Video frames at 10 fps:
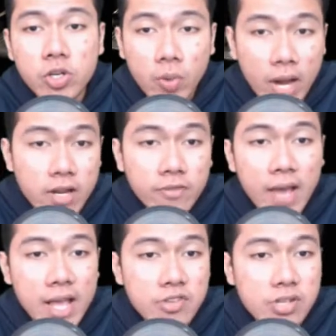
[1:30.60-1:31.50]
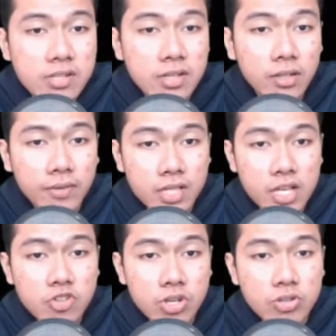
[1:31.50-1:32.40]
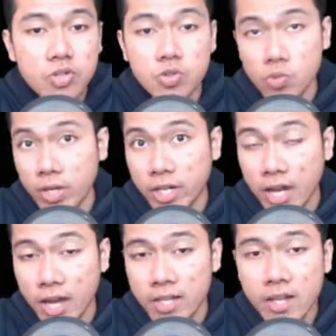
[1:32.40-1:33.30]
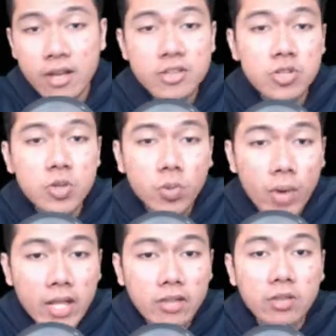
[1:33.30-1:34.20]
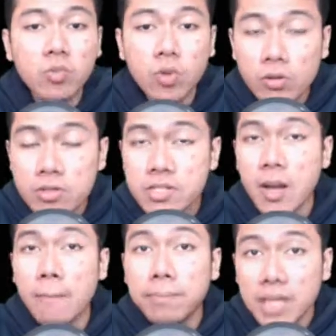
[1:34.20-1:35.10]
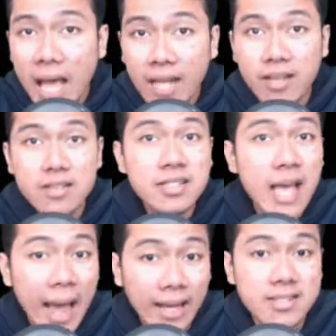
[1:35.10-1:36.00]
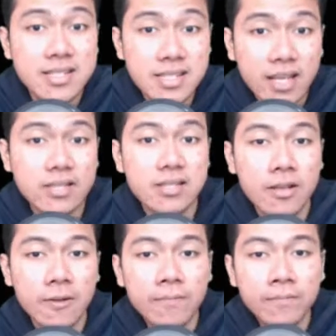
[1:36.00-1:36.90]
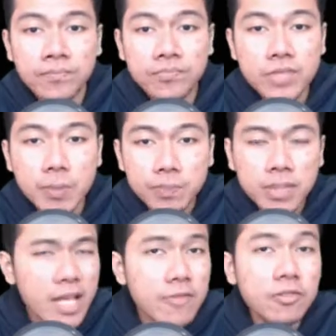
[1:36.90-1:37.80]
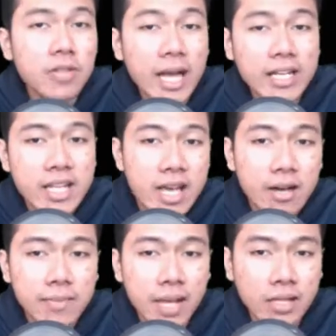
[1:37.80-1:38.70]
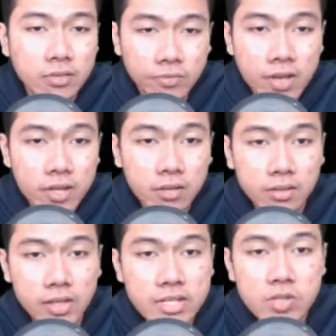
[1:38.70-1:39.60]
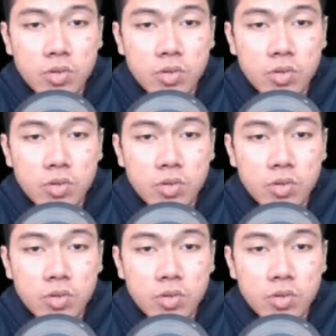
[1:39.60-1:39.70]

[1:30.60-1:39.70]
creative agency Levitations 29 to create the world's blackest X6. The playful idea behind the vehicle is to